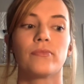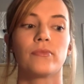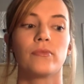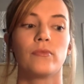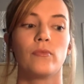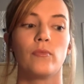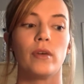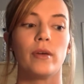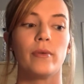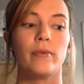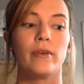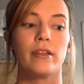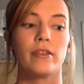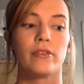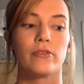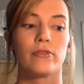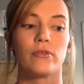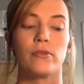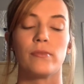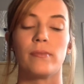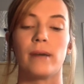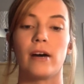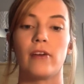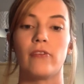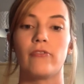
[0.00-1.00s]
we went
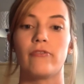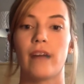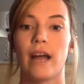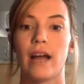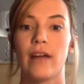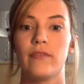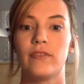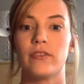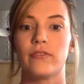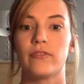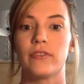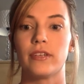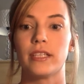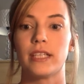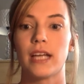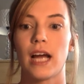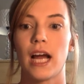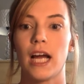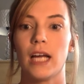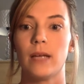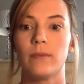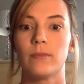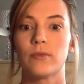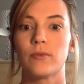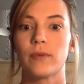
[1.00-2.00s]
through about 5 different
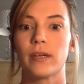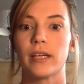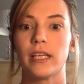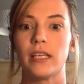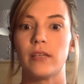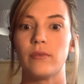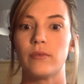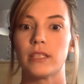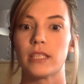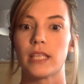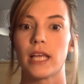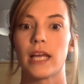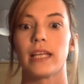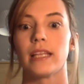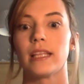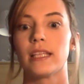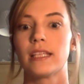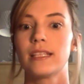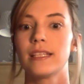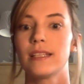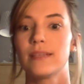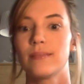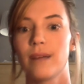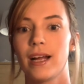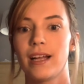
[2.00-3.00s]
times where he was like,
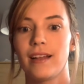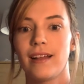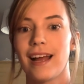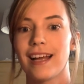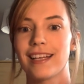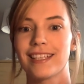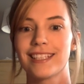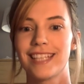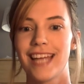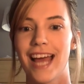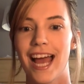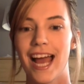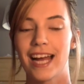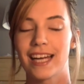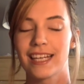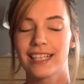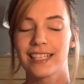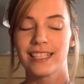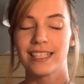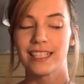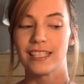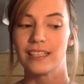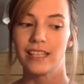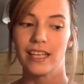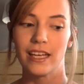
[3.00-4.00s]
this is my last
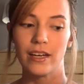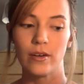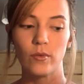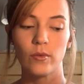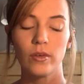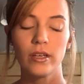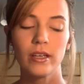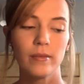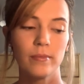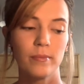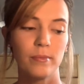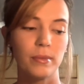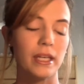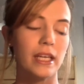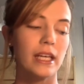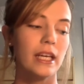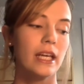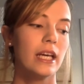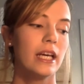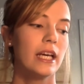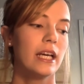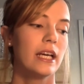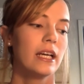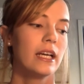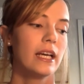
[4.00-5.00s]
text, and then it wouldn't be,
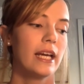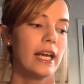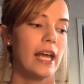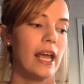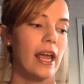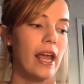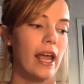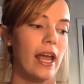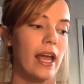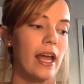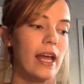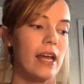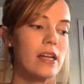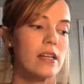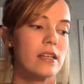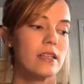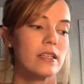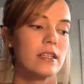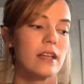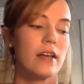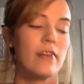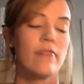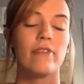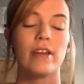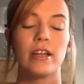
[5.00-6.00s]
and
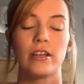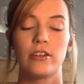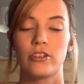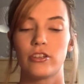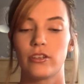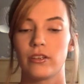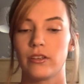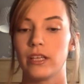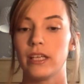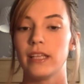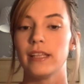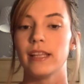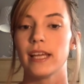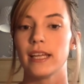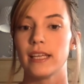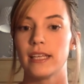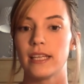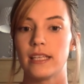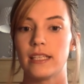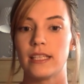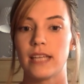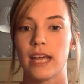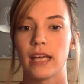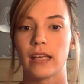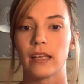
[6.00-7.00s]
eventually they
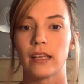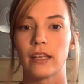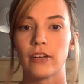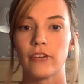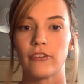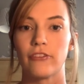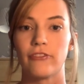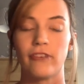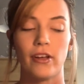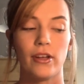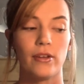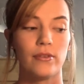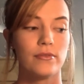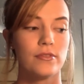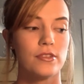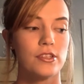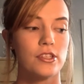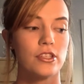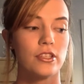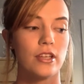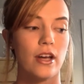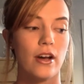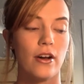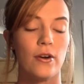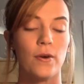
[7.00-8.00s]
did take their phones.
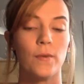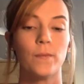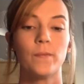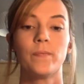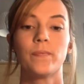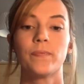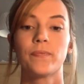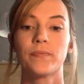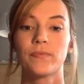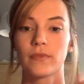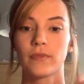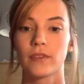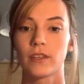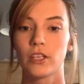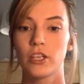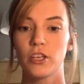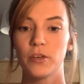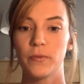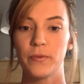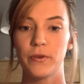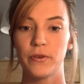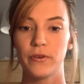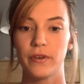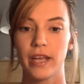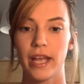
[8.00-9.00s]
So
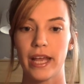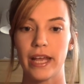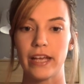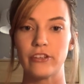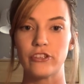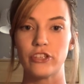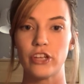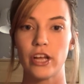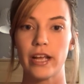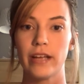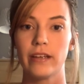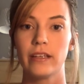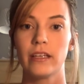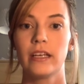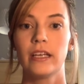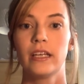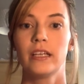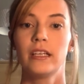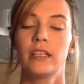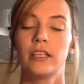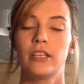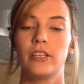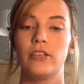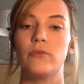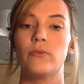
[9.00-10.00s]
communication.
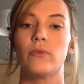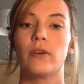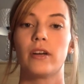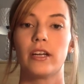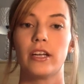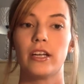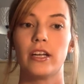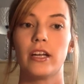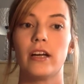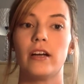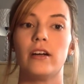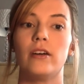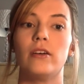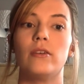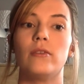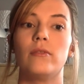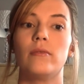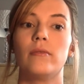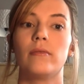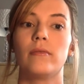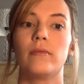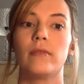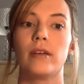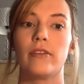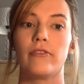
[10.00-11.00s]
You want to
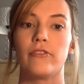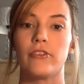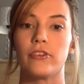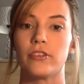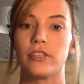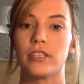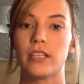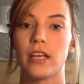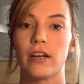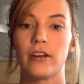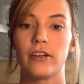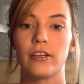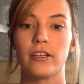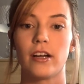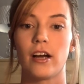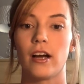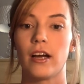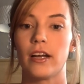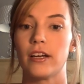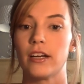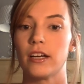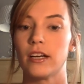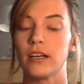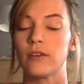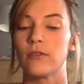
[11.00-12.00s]
know if your son or
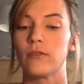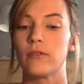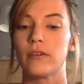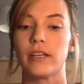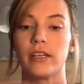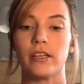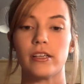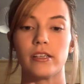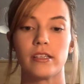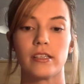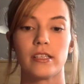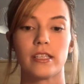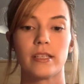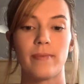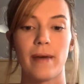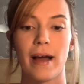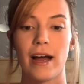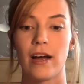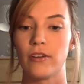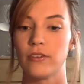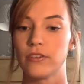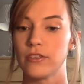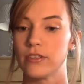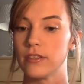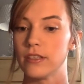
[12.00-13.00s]
daughter or your
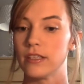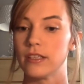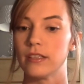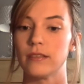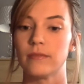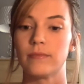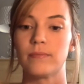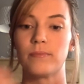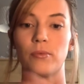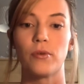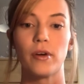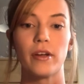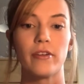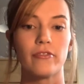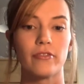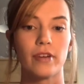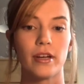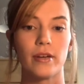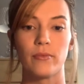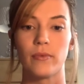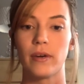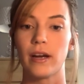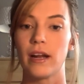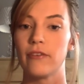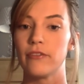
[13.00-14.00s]
spouse or
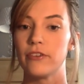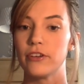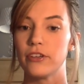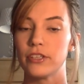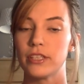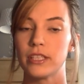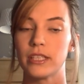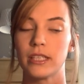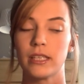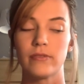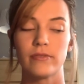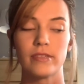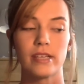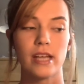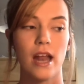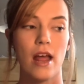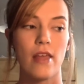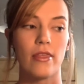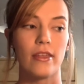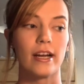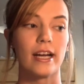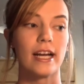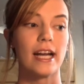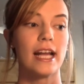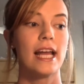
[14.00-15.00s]
boyfriend, whatever, your significant
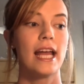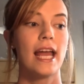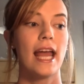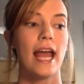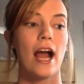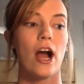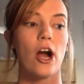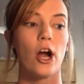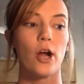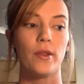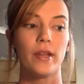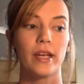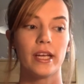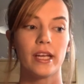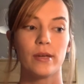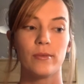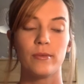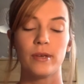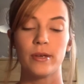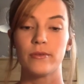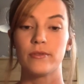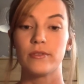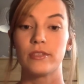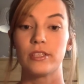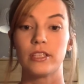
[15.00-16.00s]
other, are they going to
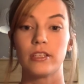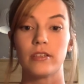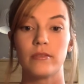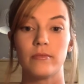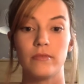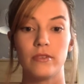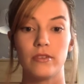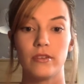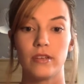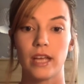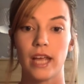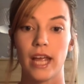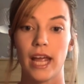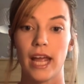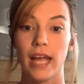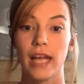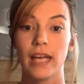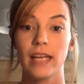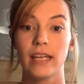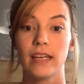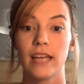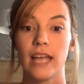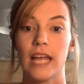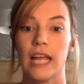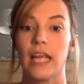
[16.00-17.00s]
be able to
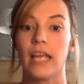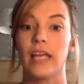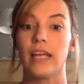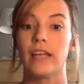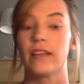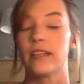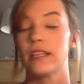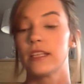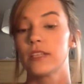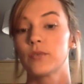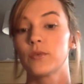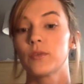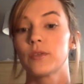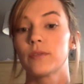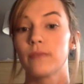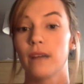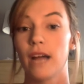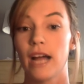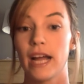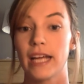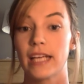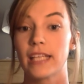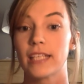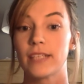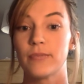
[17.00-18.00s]
communicate? And this was
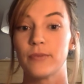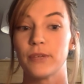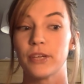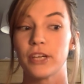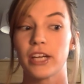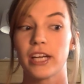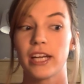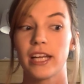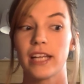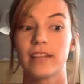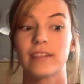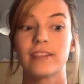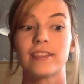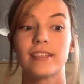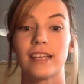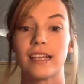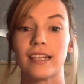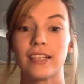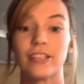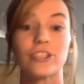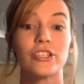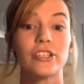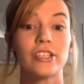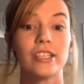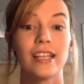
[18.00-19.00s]
my experience. The
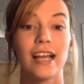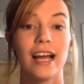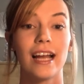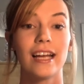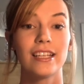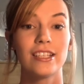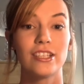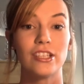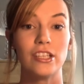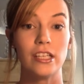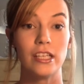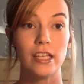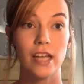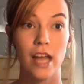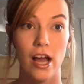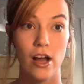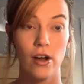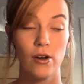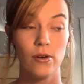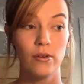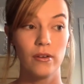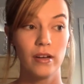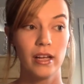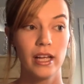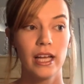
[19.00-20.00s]
answer to that is
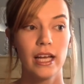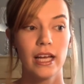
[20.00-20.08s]
no.